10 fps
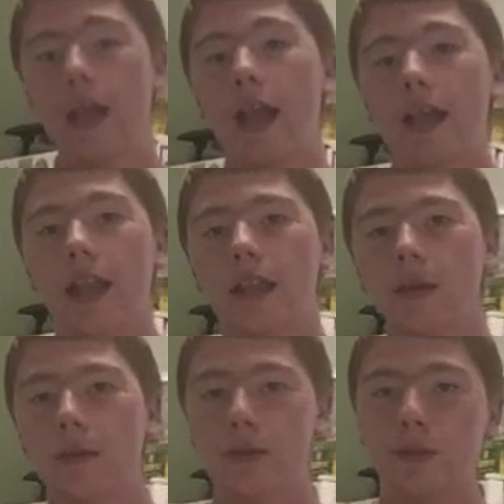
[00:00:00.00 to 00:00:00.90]
and I let
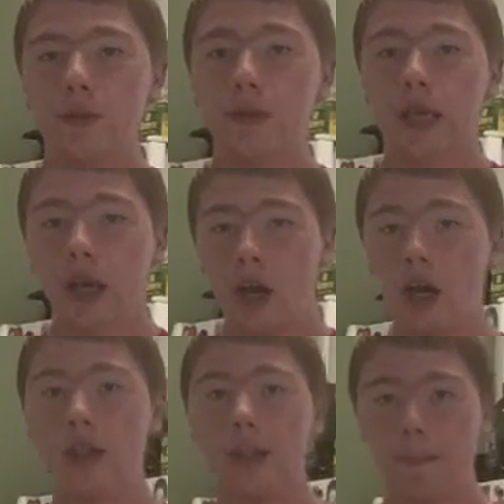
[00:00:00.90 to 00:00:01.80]
them cool
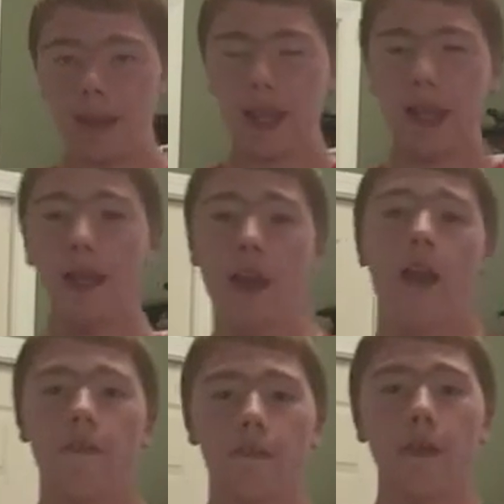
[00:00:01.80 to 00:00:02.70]
on the pan
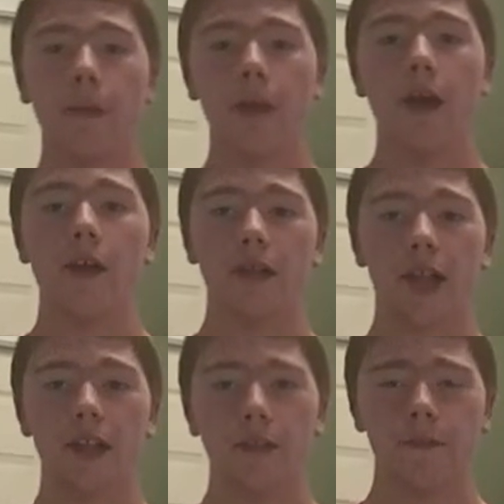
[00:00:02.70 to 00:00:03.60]
for about
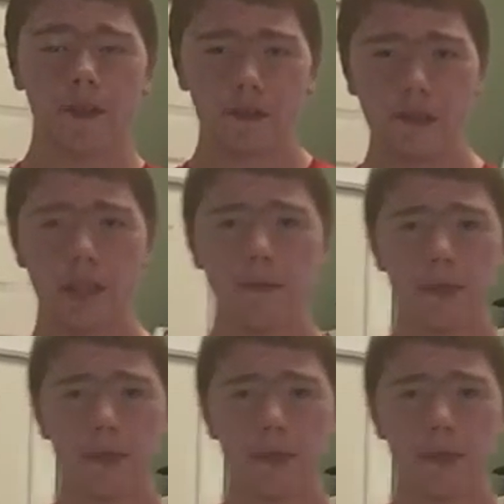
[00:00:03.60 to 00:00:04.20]
another 15